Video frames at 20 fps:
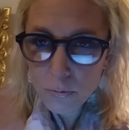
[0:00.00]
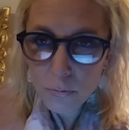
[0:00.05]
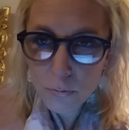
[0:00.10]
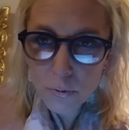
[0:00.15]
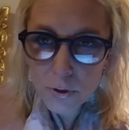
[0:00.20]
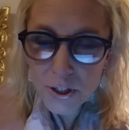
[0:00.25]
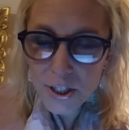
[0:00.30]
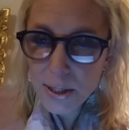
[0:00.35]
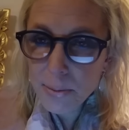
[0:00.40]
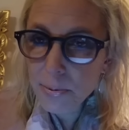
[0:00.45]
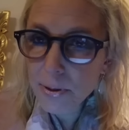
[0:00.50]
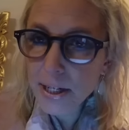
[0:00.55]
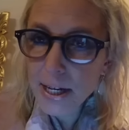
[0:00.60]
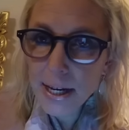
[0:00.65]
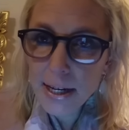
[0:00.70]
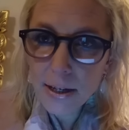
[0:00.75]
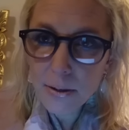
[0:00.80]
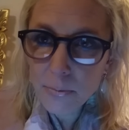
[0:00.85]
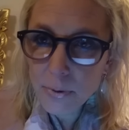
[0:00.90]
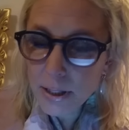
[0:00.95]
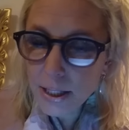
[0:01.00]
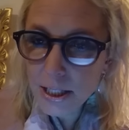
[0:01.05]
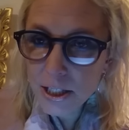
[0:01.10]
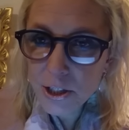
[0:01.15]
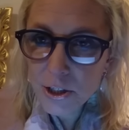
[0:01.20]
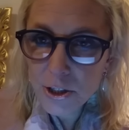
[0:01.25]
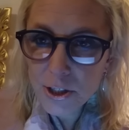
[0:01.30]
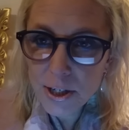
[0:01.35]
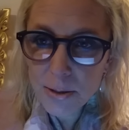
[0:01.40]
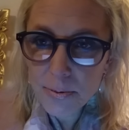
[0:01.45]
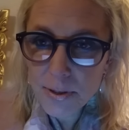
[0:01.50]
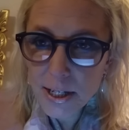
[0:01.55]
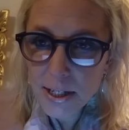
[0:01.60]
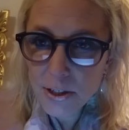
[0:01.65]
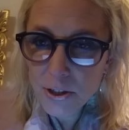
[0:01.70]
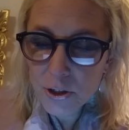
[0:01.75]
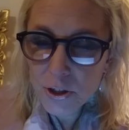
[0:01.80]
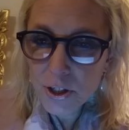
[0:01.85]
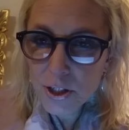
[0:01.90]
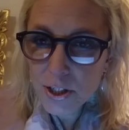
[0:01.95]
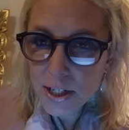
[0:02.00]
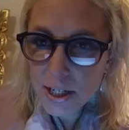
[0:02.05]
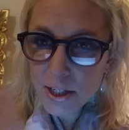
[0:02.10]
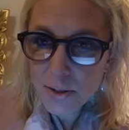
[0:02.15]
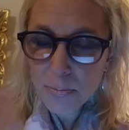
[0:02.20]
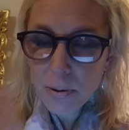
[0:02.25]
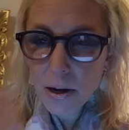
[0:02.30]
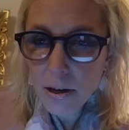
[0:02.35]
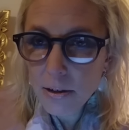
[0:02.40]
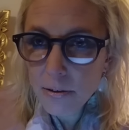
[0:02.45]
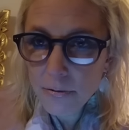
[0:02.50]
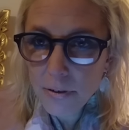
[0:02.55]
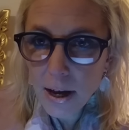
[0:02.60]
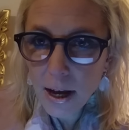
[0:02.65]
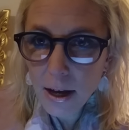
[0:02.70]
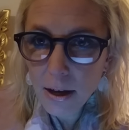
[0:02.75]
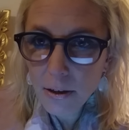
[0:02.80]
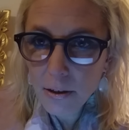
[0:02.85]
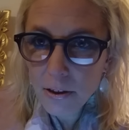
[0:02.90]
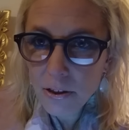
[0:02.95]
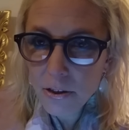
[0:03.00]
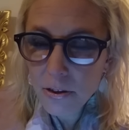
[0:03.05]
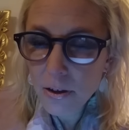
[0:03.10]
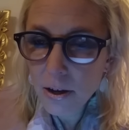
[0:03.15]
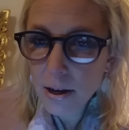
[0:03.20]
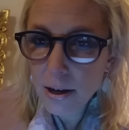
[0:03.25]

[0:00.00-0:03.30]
reciprocating relationships, that's just as part of health.